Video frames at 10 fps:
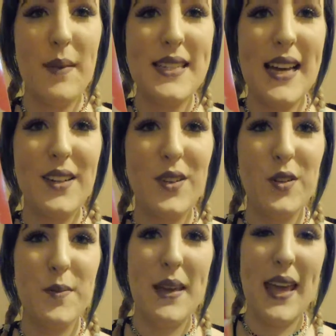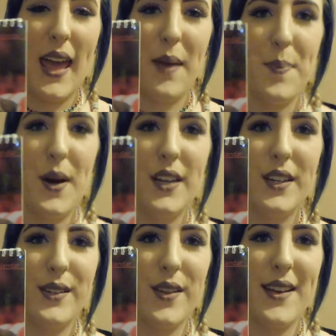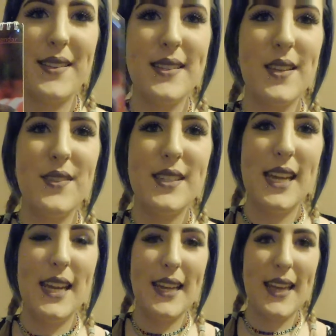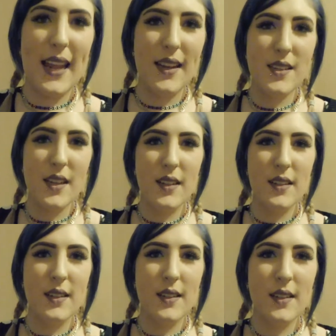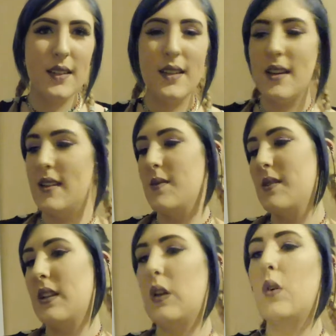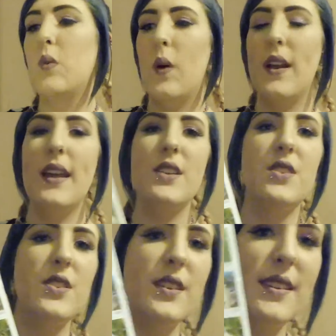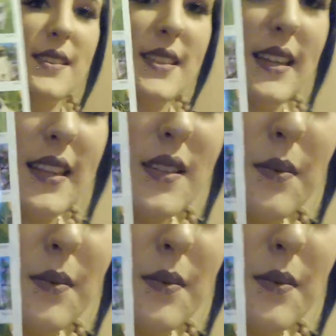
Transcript: dad got me a Pug 2017 calendar. This one's a long one. As you can see, this